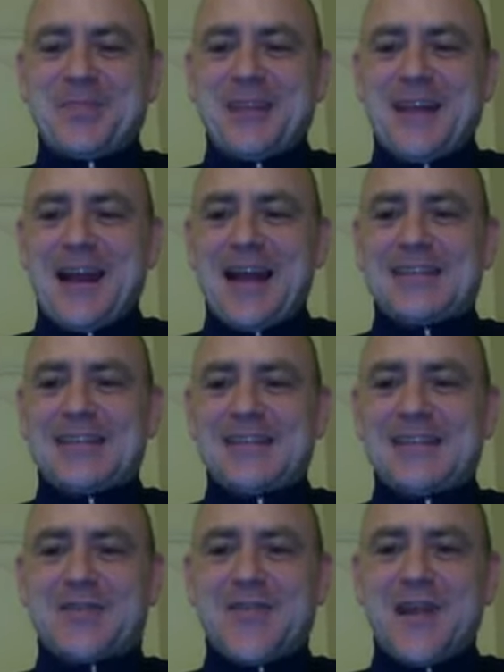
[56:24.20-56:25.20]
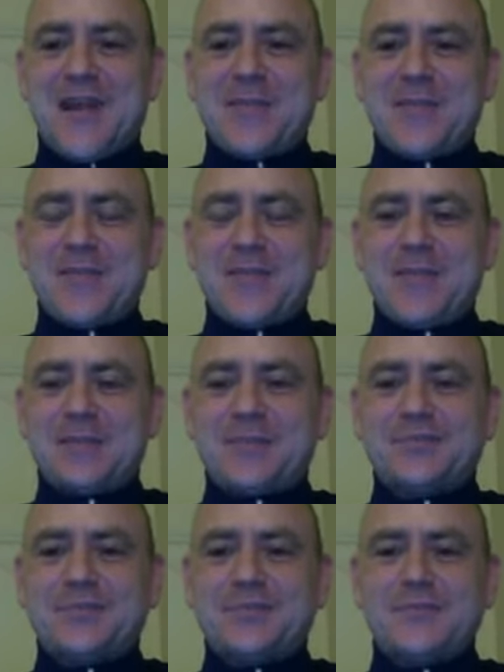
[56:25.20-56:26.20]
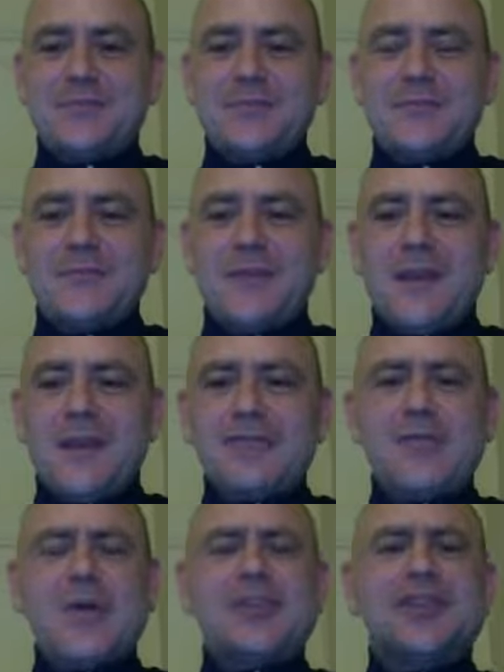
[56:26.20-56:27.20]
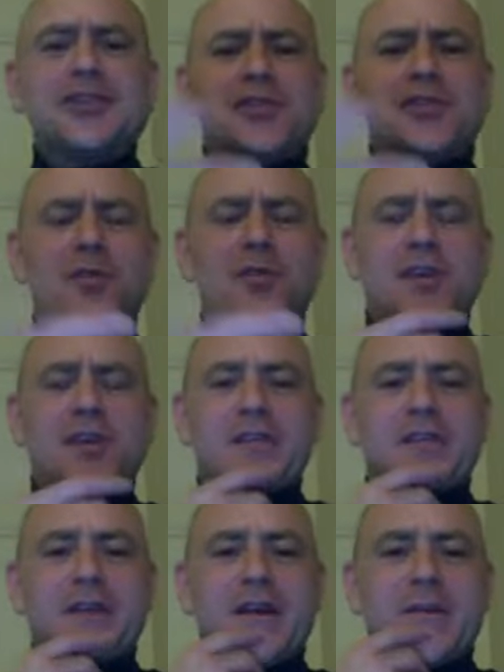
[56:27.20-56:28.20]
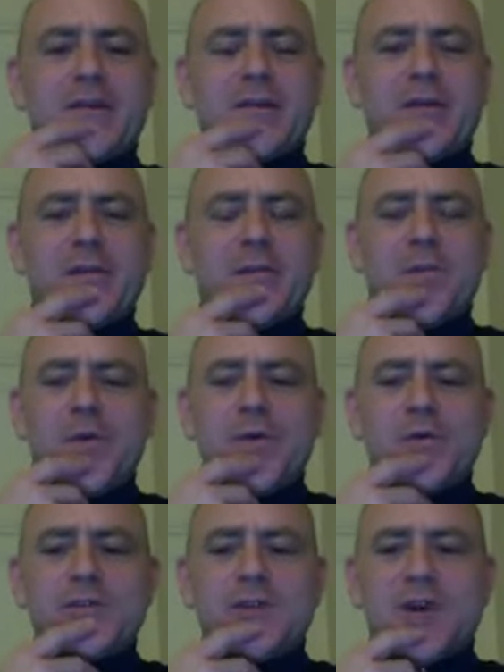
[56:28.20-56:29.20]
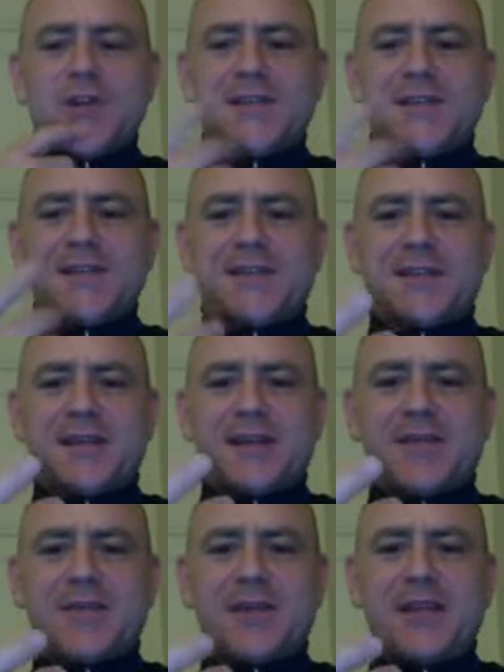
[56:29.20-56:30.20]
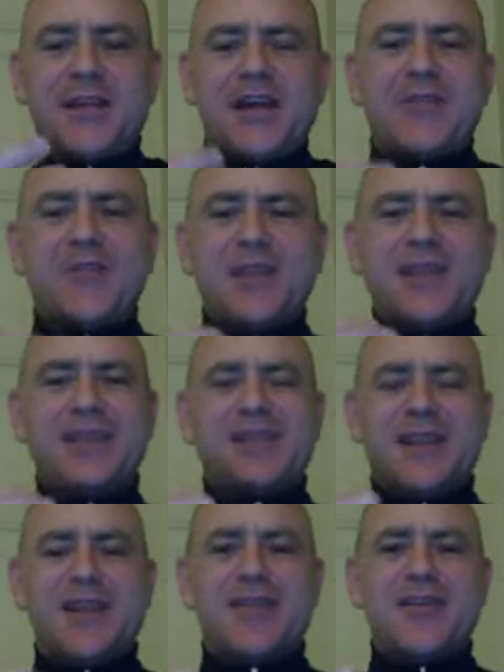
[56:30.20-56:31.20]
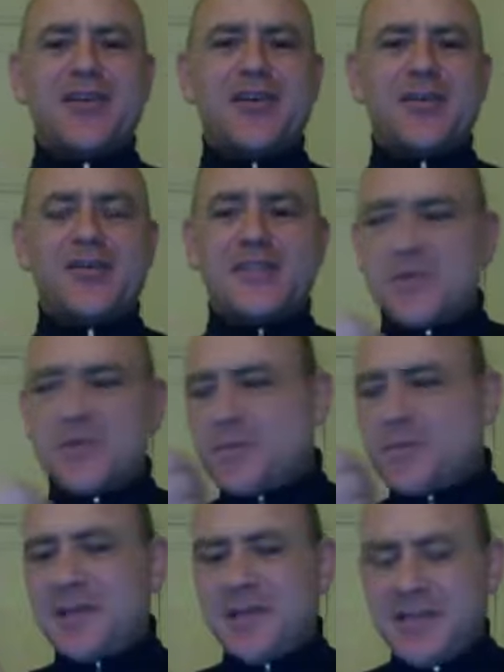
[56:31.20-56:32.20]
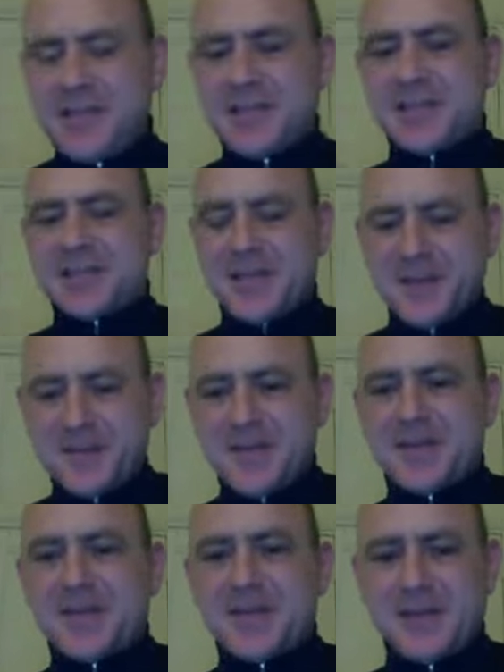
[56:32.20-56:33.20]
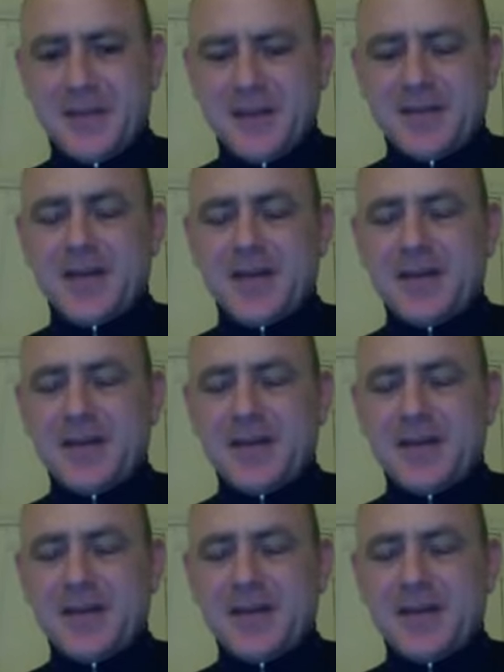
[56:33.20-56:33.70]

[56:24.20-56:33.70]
I think it's great. I was watching a show the other night where a boy was autistic, and when he got really scared and nervous, he repeated the same thing, right?